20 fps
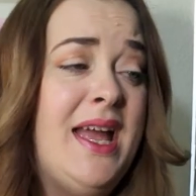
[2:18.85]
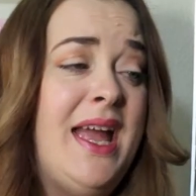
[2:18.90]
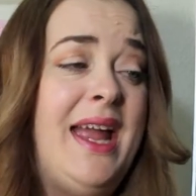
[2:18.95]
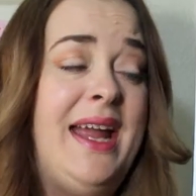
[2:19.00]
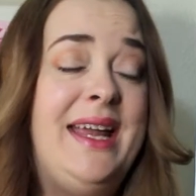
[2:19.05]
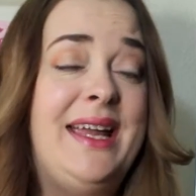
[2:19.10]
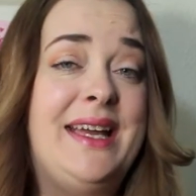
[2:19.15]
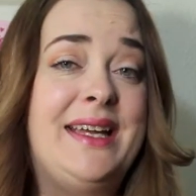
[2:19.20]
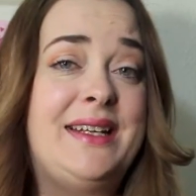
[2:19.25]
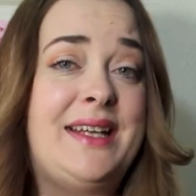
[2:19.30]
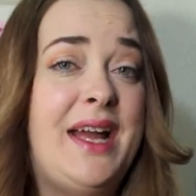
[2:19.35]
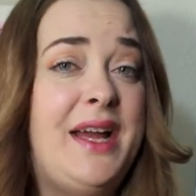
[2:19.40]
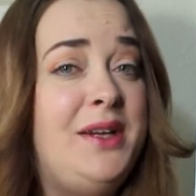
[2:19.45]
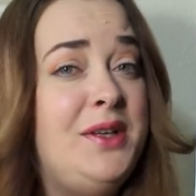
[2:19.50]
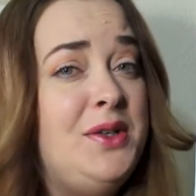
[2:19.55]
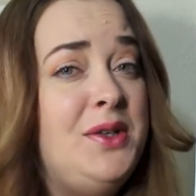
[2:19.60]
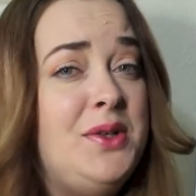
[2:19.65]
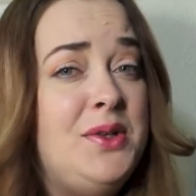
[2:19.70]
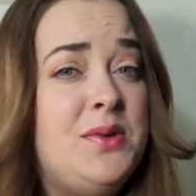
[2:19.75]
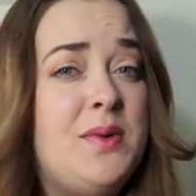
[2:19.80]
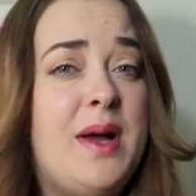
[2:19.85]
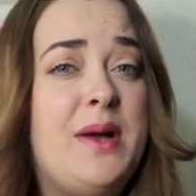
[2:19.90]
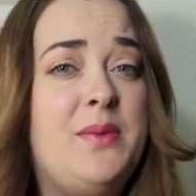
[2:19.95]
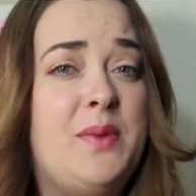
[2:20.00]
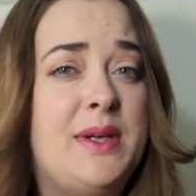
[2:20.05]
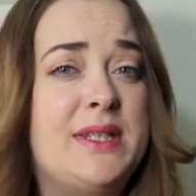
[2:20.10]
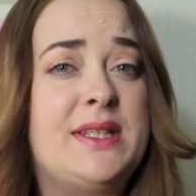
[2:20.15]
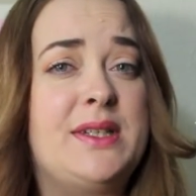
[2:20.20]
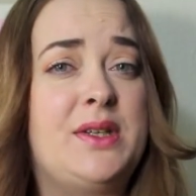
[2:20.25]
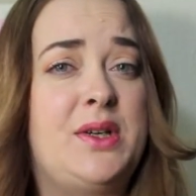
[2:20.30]
and I knew I
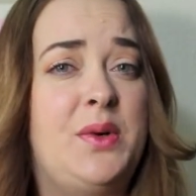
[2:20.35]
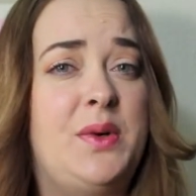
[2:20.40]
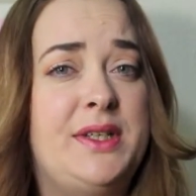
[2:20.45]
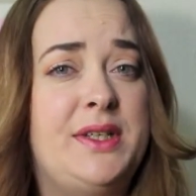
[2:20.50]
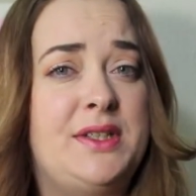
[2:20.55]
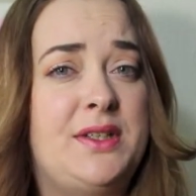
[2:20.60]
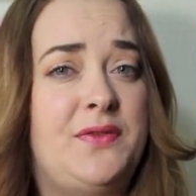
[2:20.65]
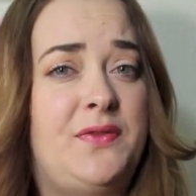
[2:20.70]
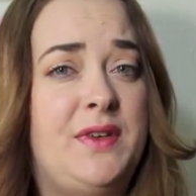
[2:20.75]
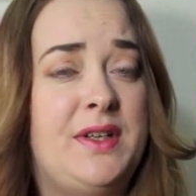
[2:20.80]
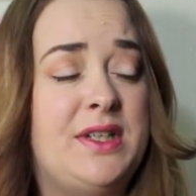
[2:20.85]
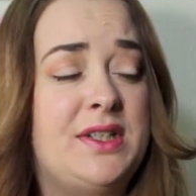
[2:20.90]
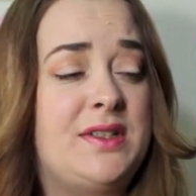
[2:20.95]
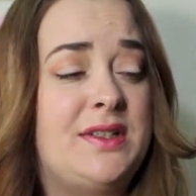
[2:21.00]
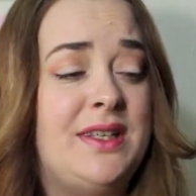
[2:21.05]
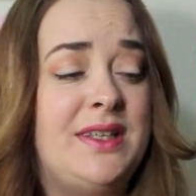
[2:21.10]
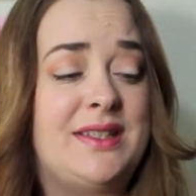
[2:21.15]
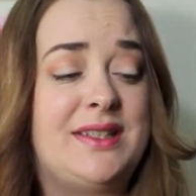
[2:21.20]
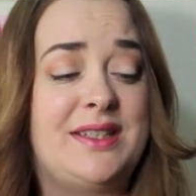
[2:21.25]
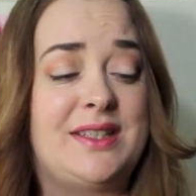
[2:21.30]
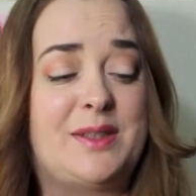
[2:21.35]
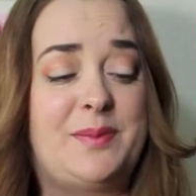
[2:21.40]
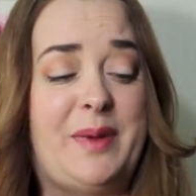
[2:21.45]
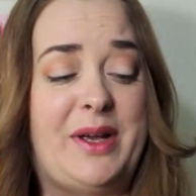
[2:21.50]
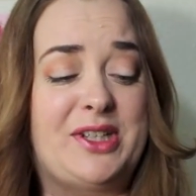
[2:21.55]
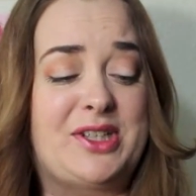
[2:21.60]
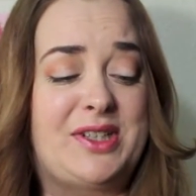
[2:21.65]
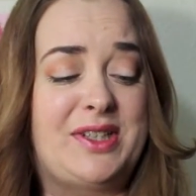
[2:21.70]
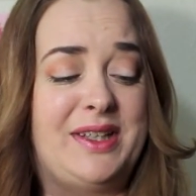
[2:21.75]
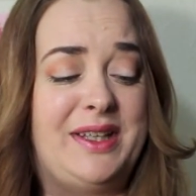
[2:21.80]
wasn't going to finish this,
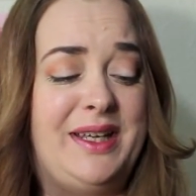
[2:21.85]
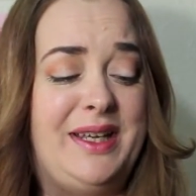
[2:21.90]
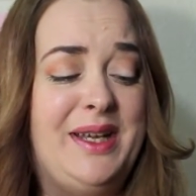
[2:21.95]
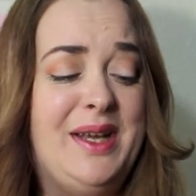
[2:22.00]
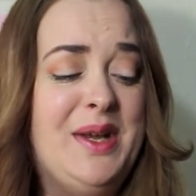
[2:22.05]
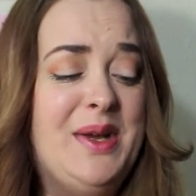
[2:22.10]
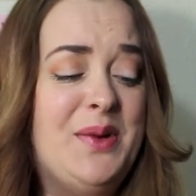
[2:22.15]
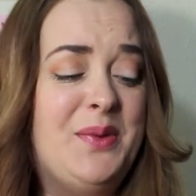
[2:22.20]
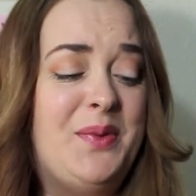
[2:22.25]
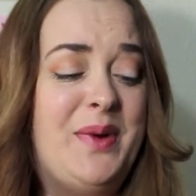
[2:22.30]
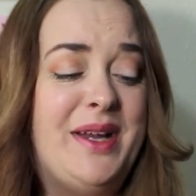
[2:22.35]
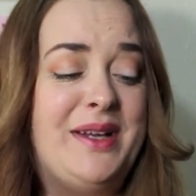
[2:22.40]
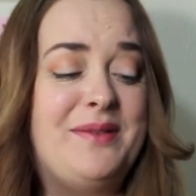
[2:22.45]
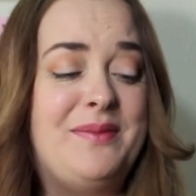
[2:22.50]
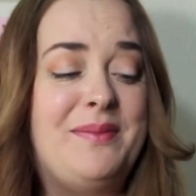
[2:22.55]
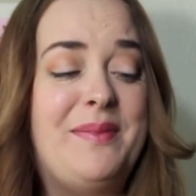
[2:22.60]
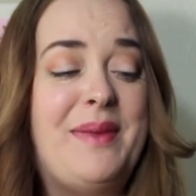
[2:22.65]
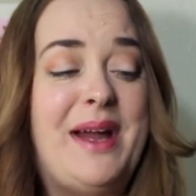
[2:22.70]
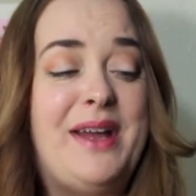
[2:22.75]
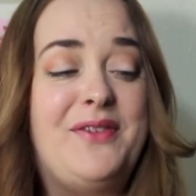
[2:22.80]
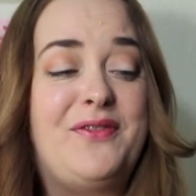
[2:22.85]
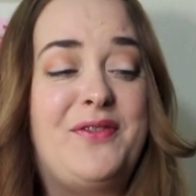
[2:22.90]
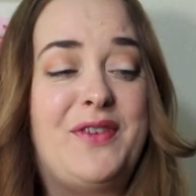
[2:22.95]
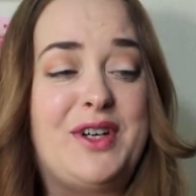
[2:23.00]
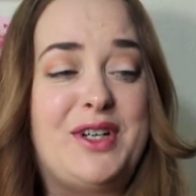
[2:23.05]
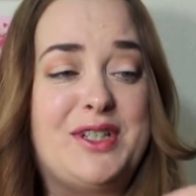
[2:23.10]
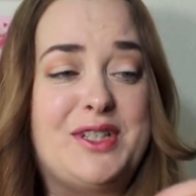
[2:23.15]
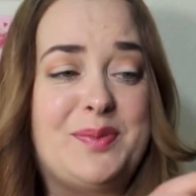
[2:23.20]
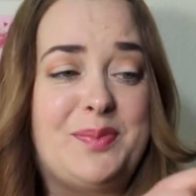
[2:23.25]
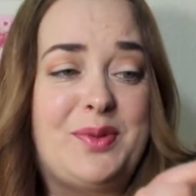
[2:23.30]
especially when my
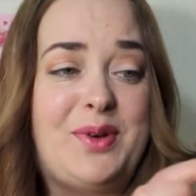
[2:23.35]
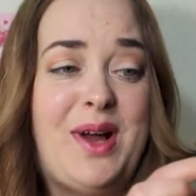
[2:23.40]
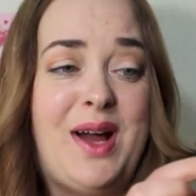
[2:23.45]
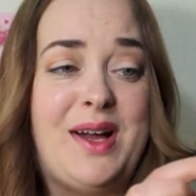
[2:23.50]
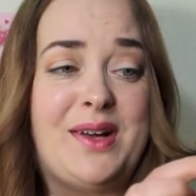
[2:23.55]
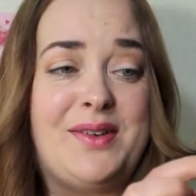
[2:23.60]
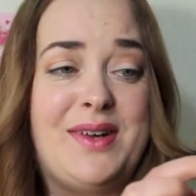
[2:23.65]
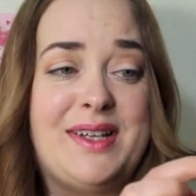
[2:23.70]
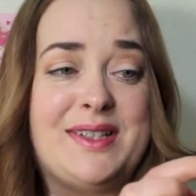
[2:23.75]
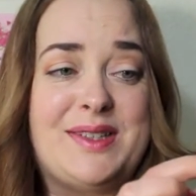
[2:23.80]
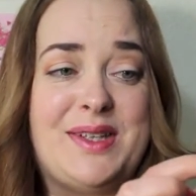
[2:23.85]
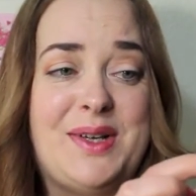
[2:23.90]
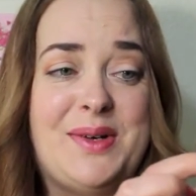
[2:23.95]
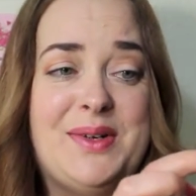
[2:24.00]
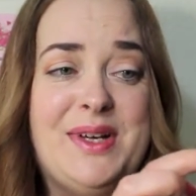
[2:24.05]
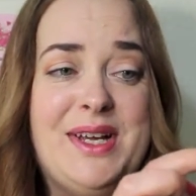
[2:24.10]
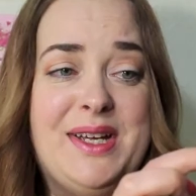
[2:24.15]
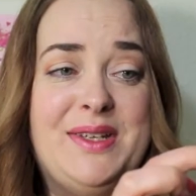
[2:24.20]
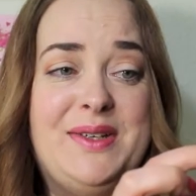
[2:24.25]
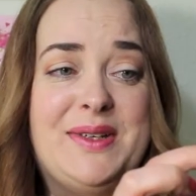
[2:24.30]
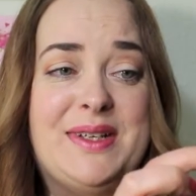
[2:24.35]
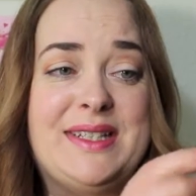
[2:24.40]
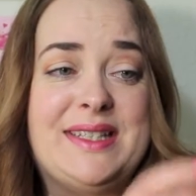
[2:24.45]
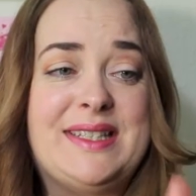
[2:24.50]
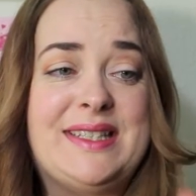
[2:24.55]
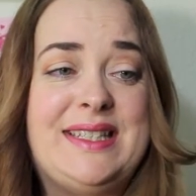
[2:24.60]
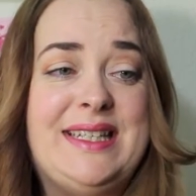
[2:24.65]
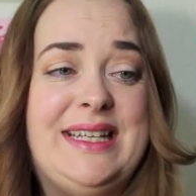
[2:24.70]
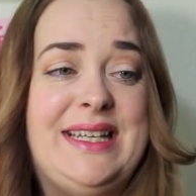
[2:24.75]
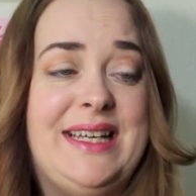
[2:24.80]
first progress, so you can
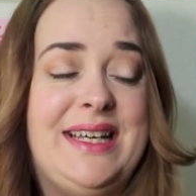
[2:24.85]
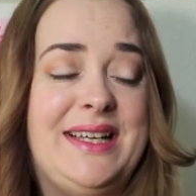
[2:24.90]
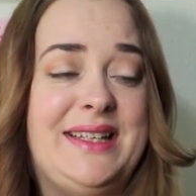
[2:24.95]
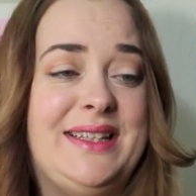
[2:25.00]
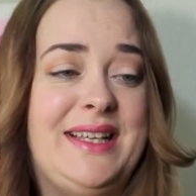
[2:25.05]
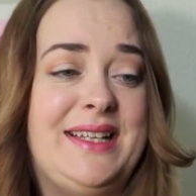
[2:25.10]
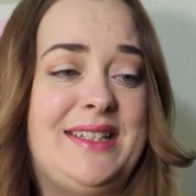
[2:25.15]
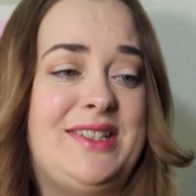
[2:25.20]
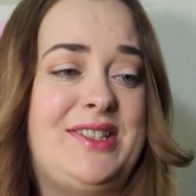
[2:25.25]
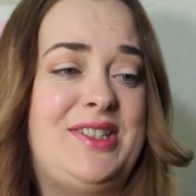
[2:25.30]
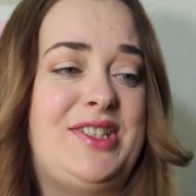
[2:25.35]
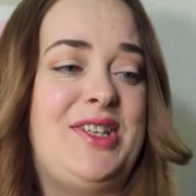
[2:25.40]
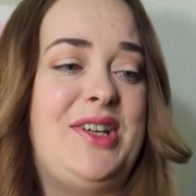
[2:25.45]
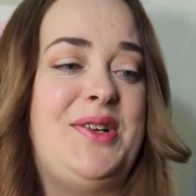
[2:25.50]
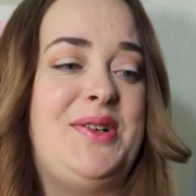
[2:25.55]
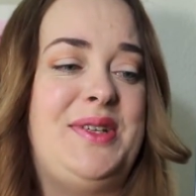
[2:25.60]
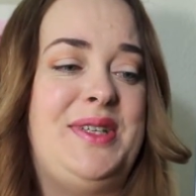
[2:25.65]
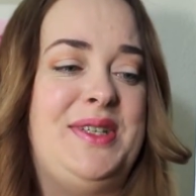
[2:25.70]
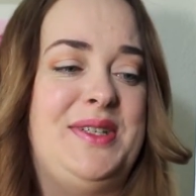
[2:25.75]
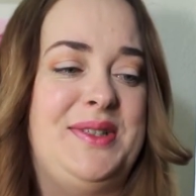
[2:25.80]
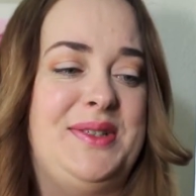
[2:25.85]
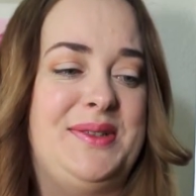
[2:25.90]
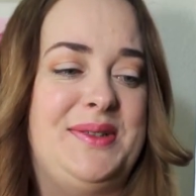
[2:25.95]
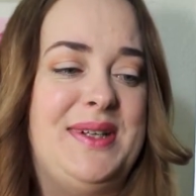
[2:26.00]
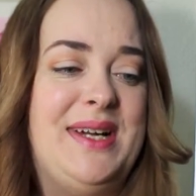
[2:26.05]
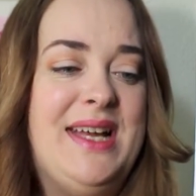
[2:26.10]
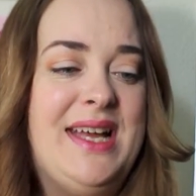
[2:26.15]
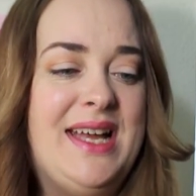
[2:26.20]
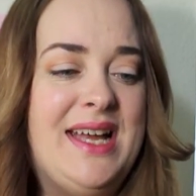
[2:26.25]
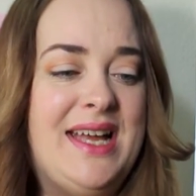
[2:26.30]
see, let's show you.